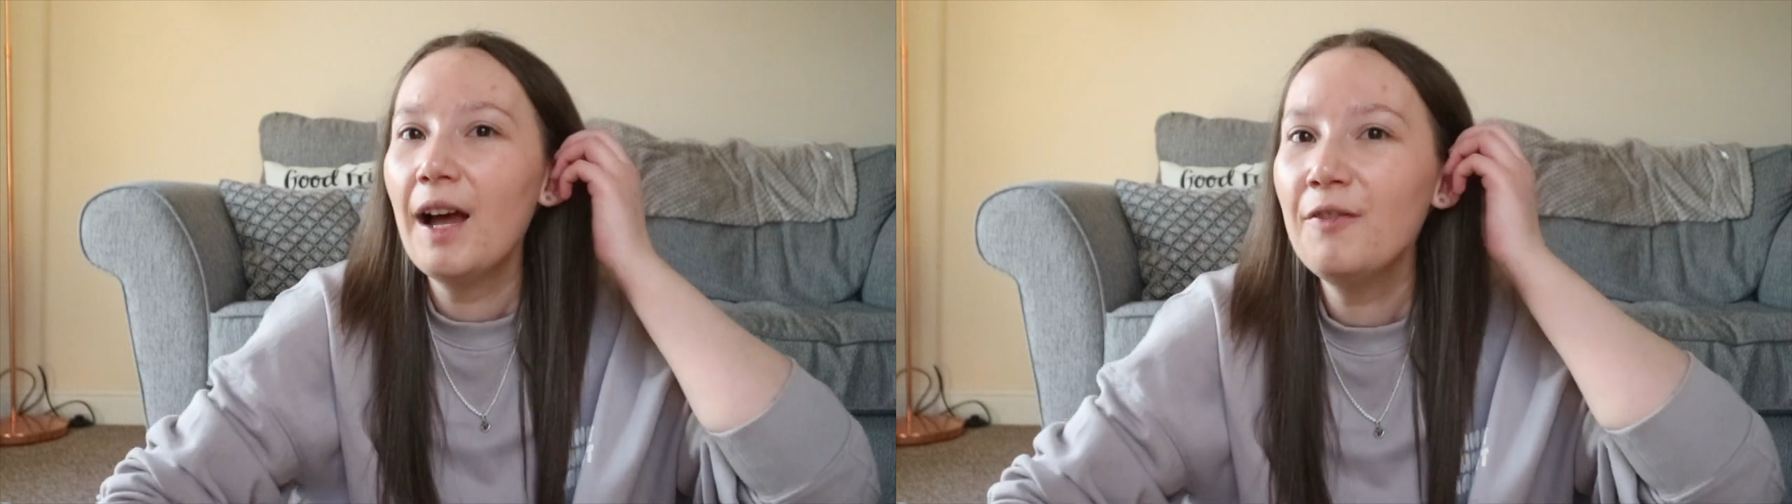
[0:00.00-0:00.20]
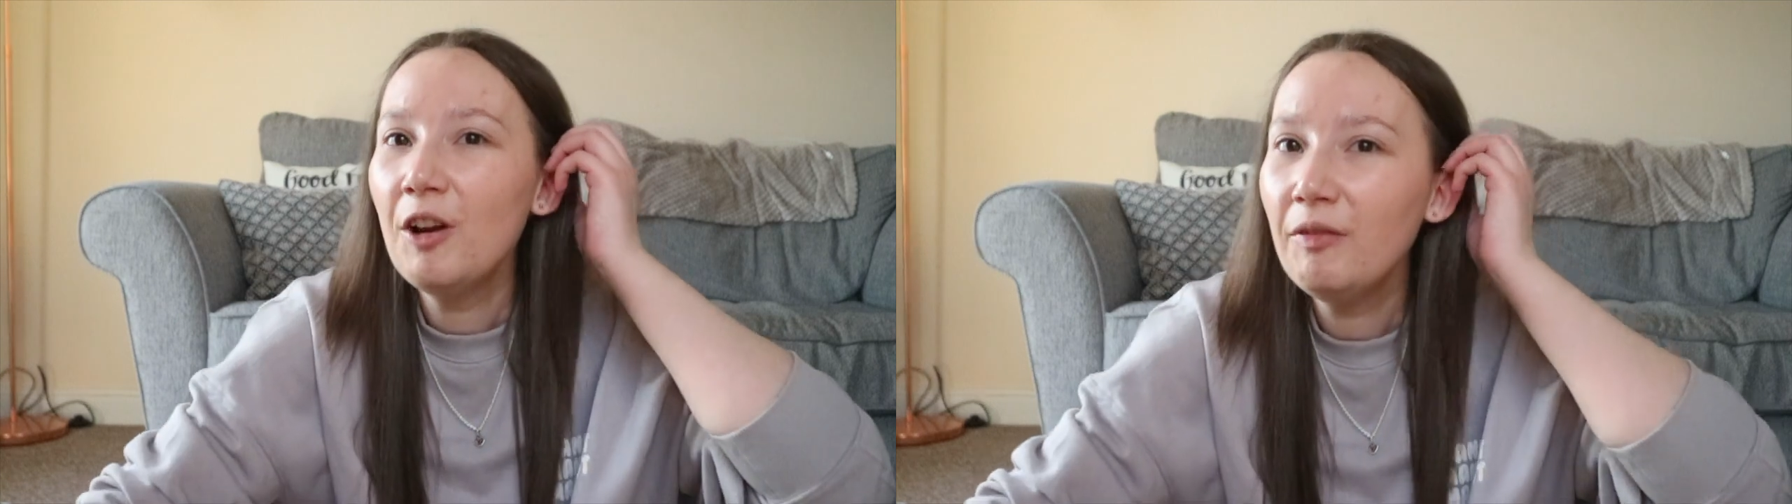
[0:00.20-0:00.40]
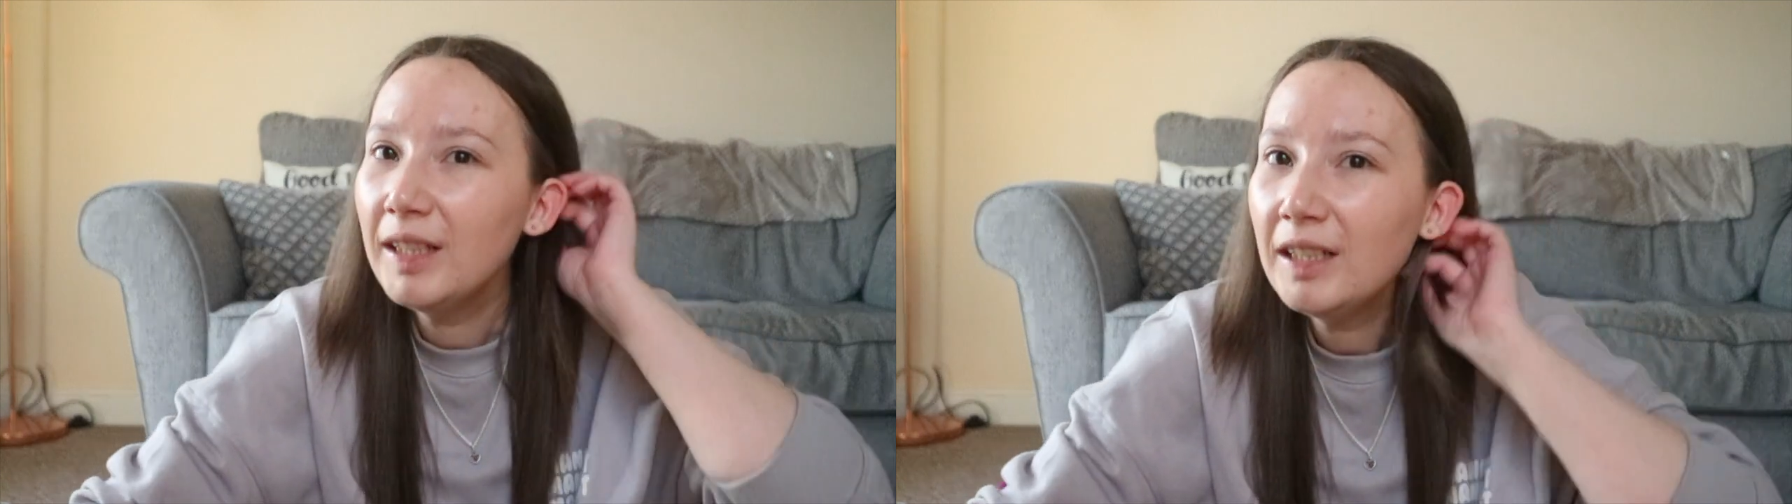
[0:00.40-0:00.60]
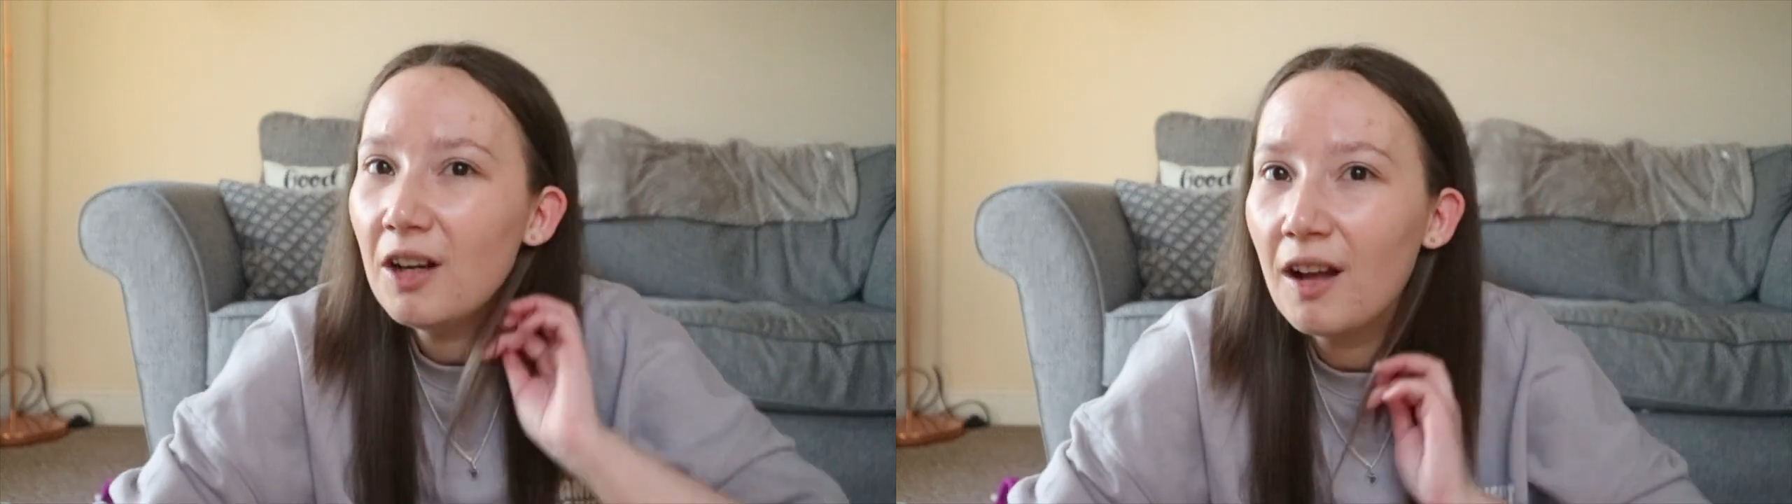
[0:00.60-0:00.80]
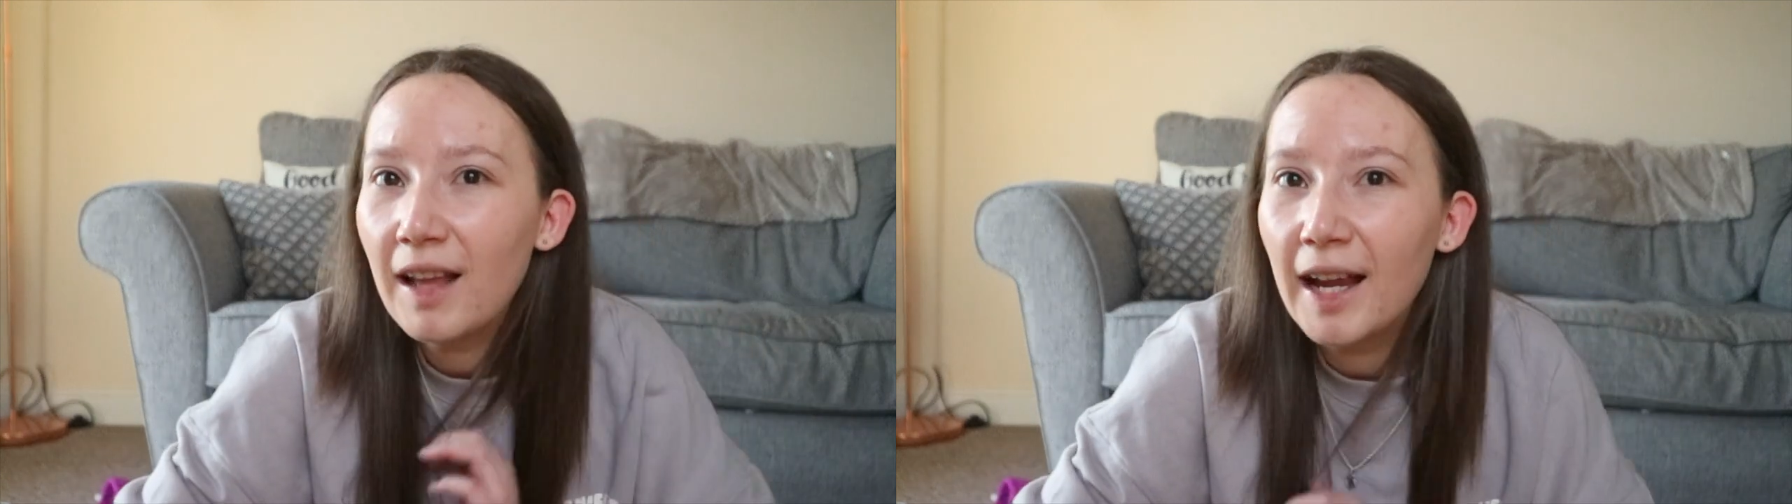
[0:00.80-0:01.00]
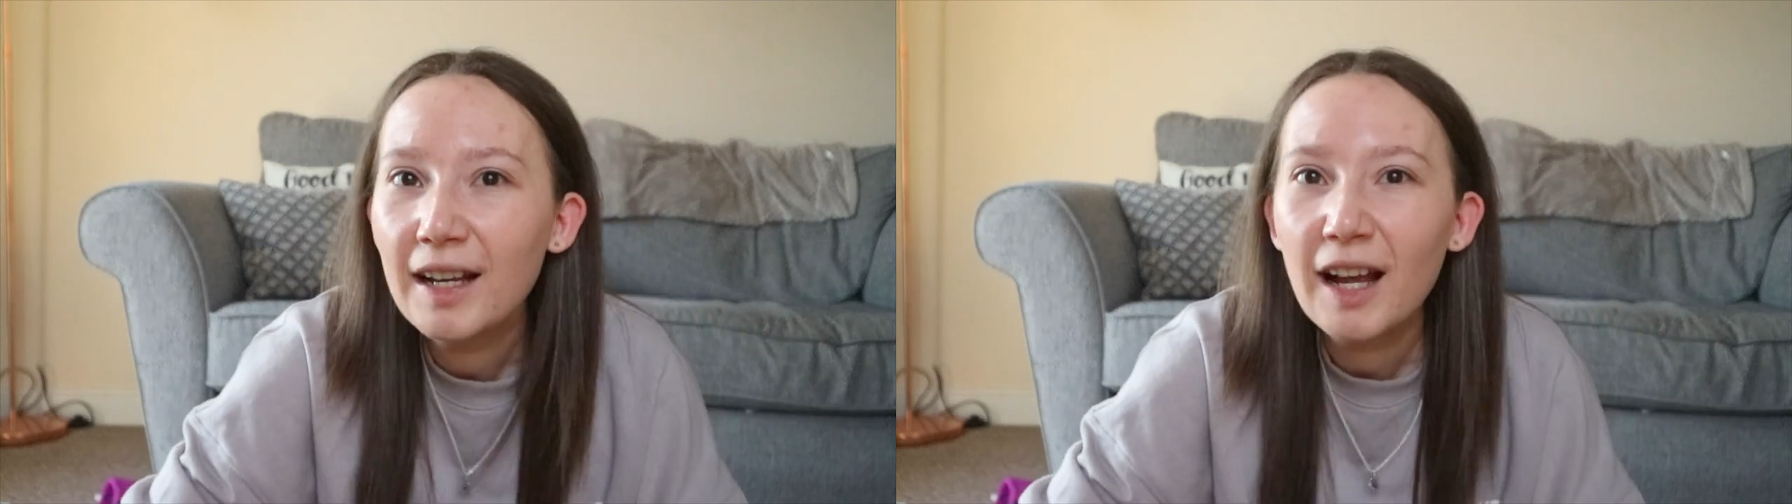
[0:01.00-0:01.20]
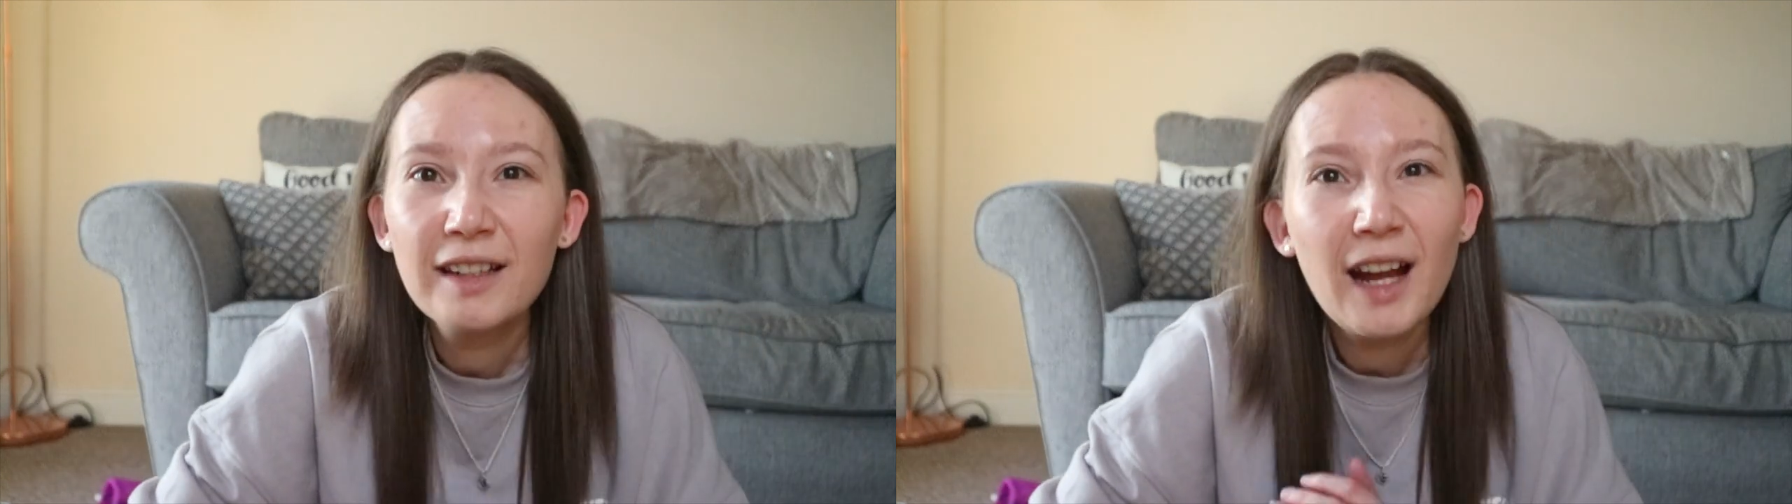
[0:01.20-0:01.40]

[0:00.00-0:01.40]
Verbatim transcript: I've not really got like